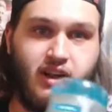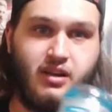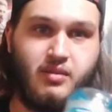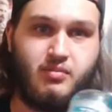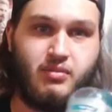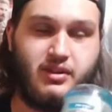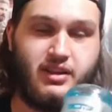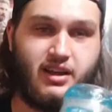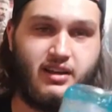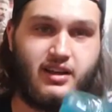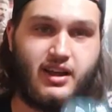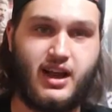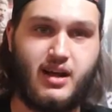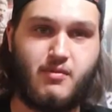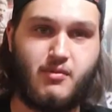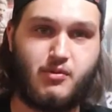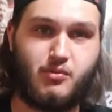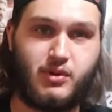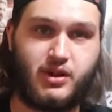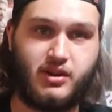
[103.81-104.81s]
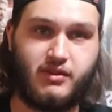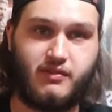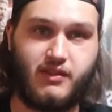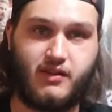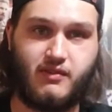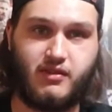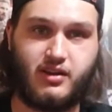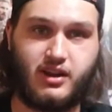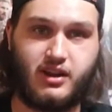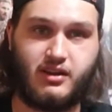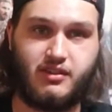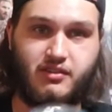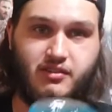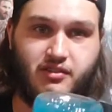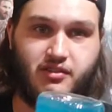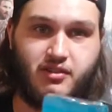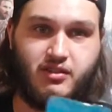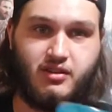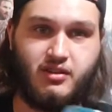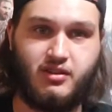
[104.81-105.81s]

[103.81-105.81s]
Put down in the comments what your favorite is.